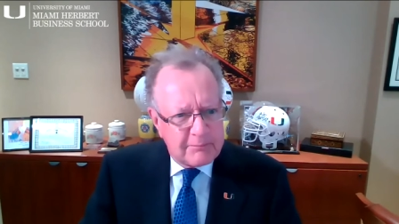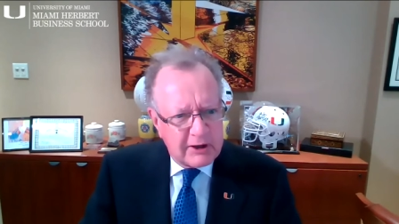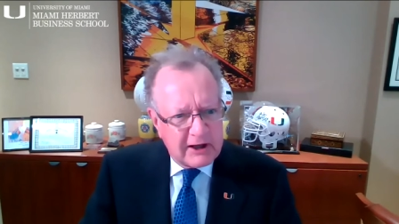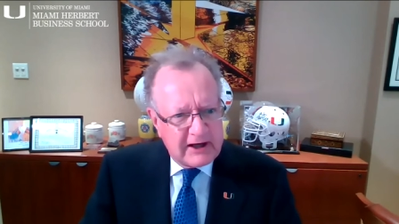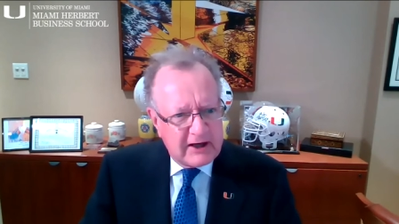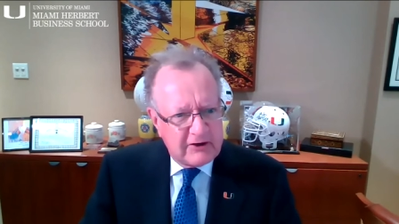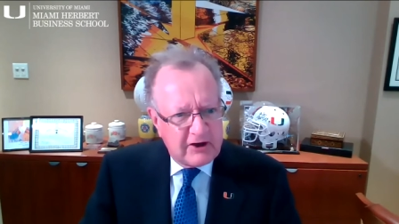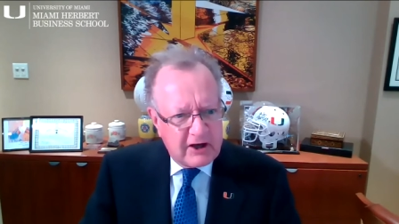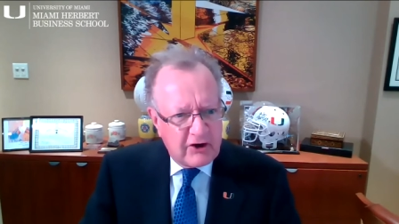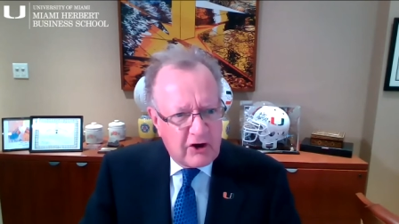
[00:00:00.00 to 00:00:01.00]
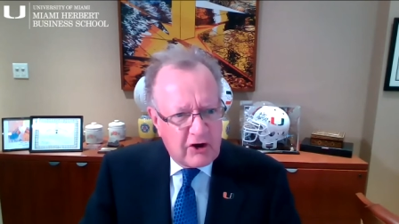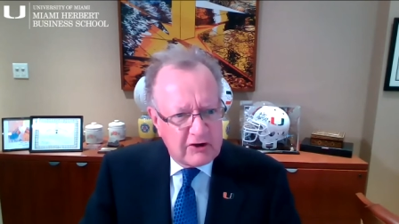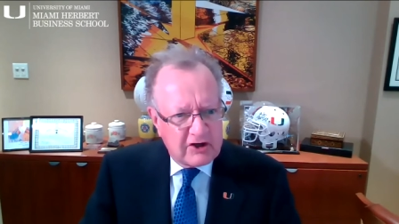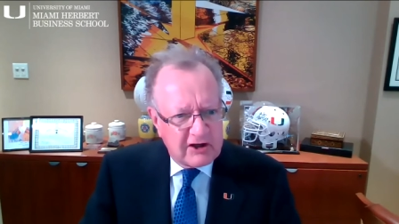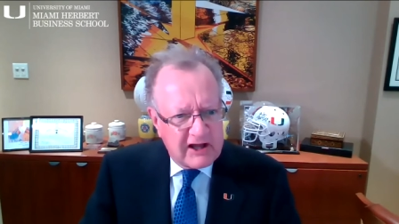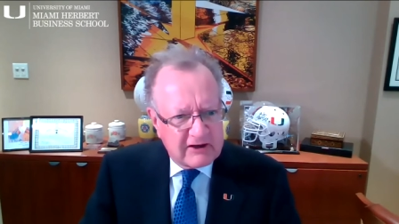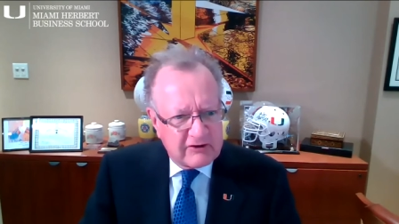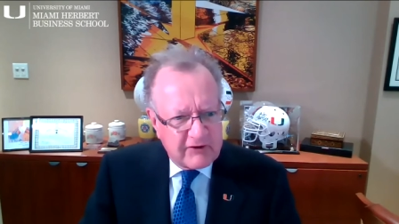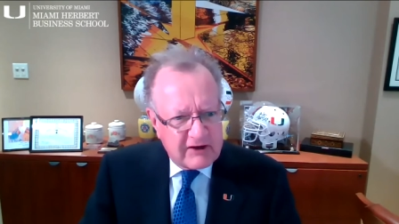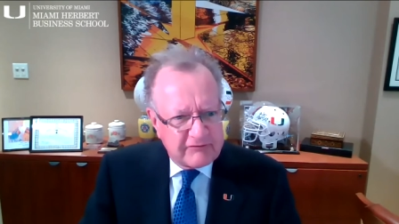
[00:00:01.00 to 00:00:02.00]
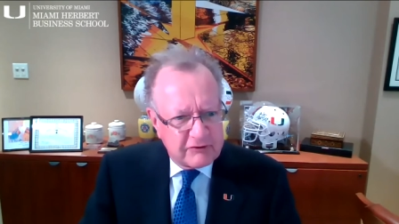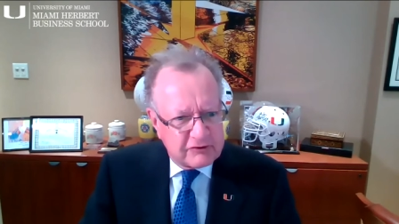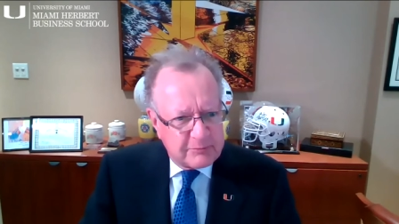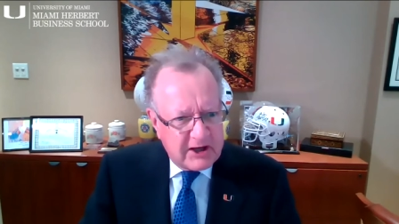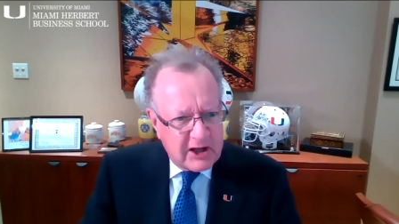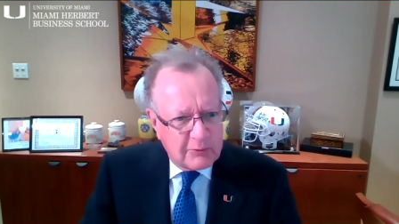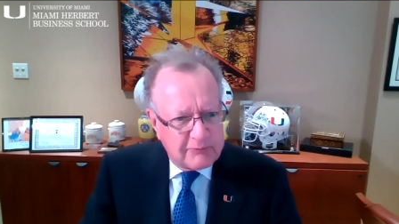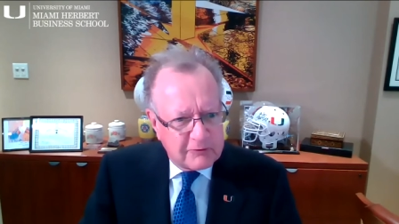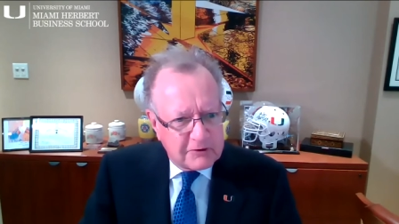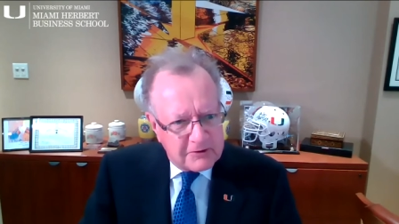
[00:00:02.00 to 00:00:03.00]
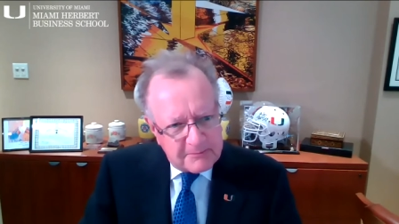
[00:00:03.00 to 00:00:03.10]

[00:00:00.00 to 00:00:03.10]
play in our collective effort to be helpful?